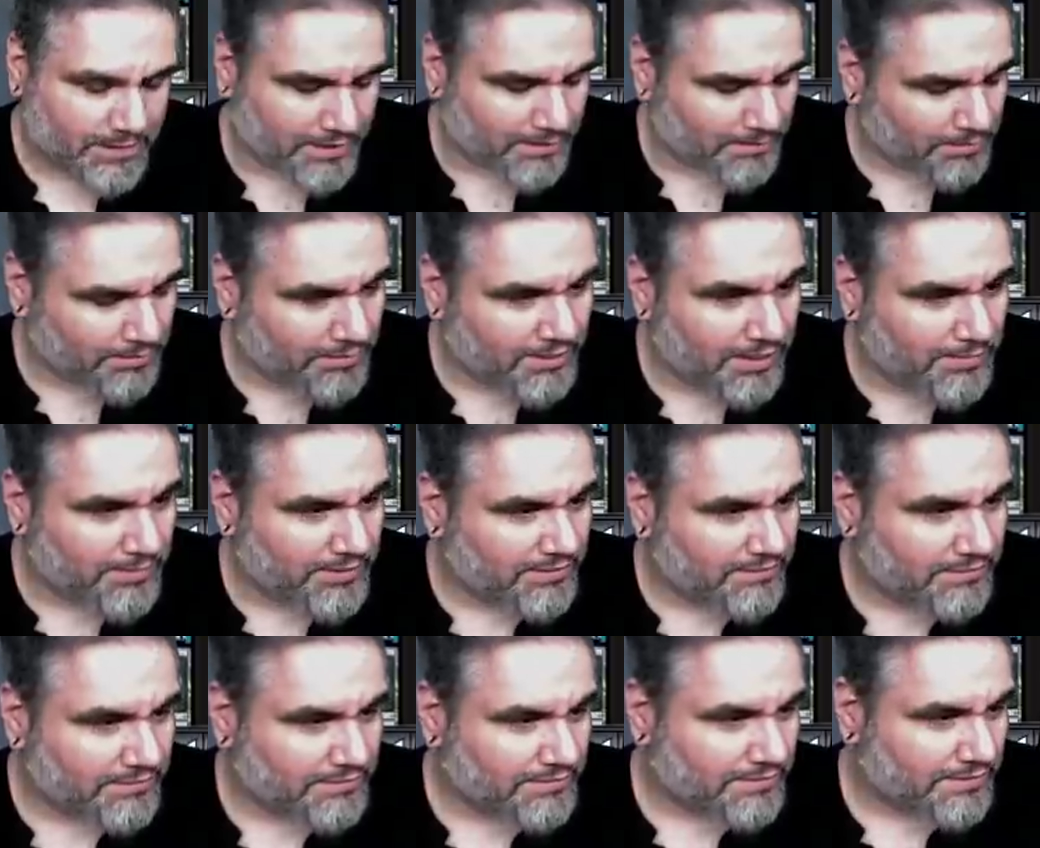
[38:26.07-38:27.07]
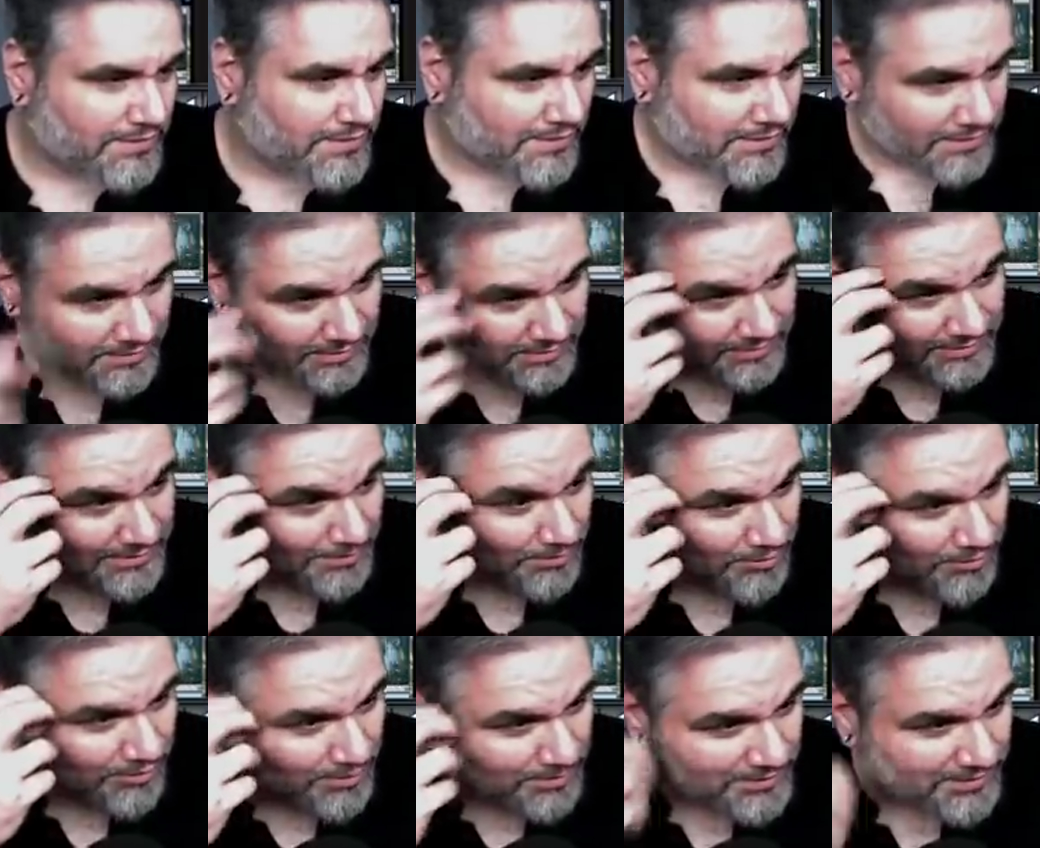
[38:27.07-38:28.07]
Keep them coming.
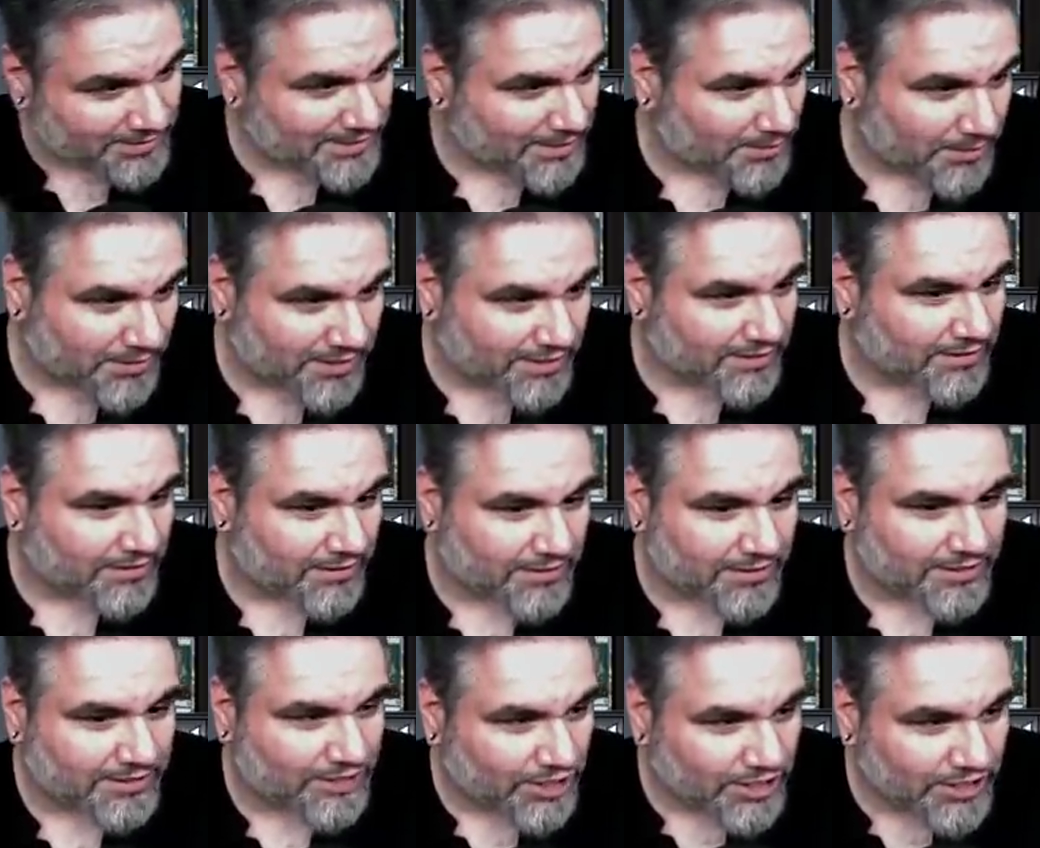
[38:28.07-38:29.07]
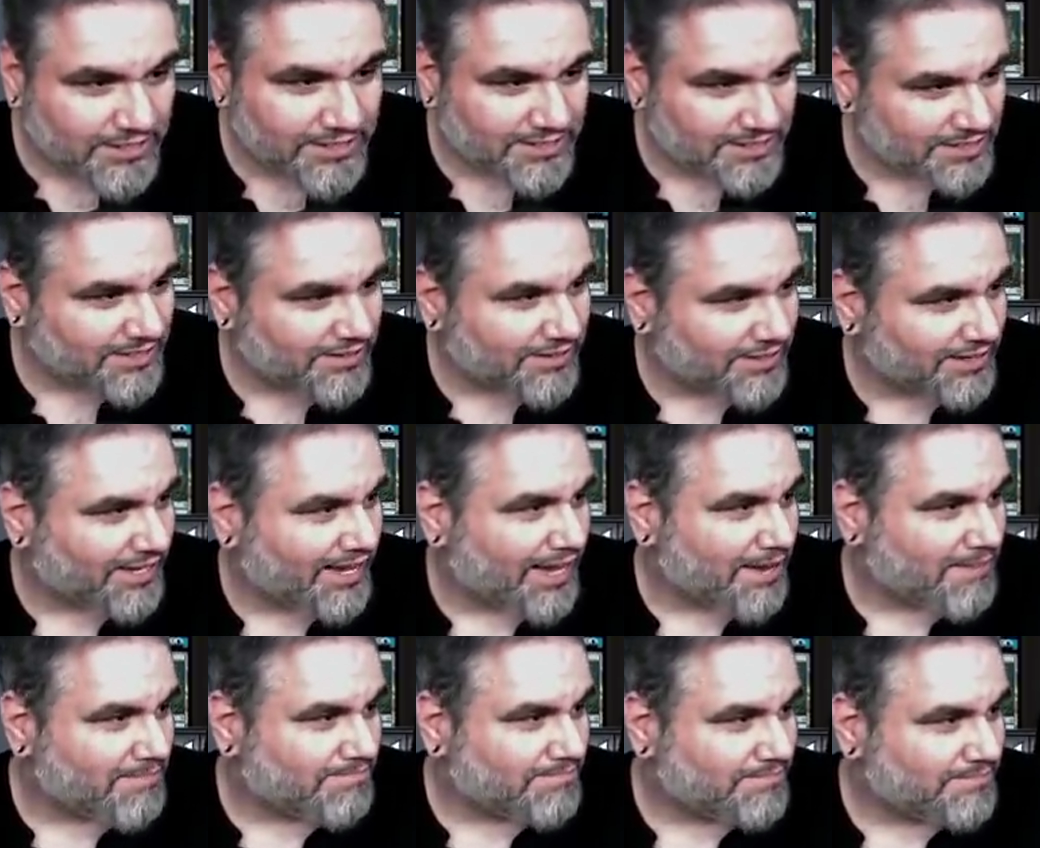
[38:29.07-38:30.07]
Double Cryptic, double Gearhulk could seal the
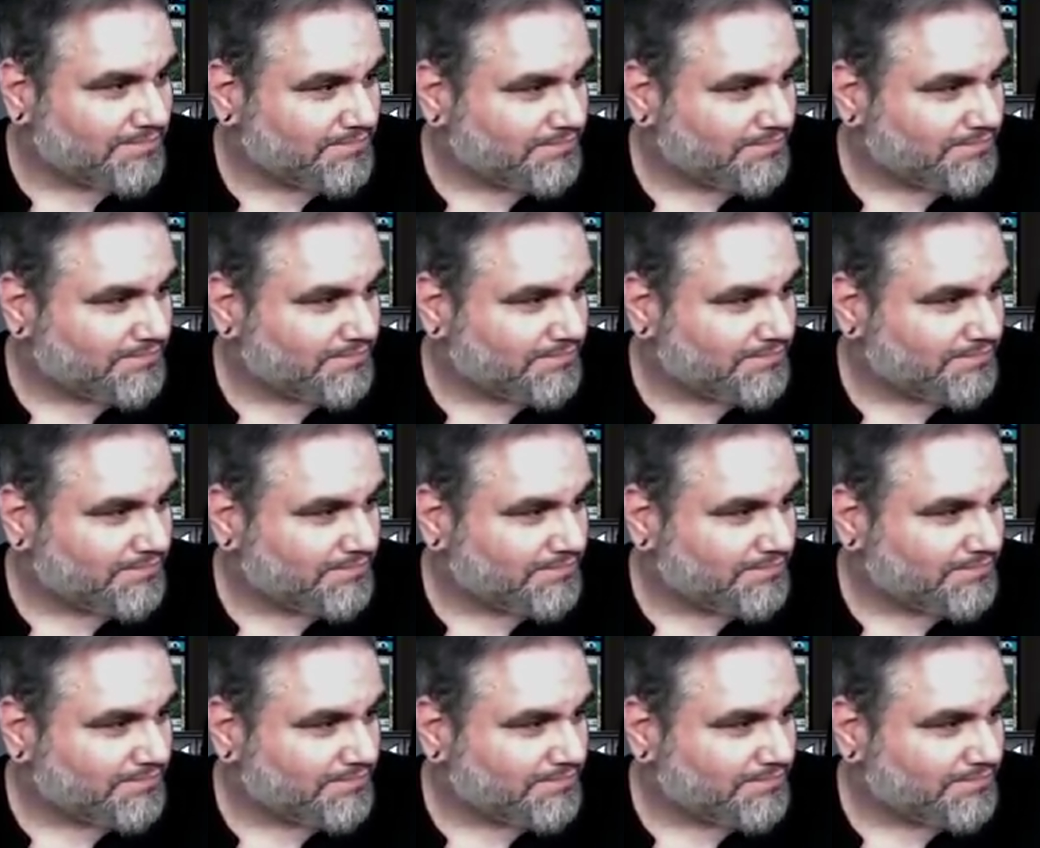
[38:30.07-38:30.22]
game.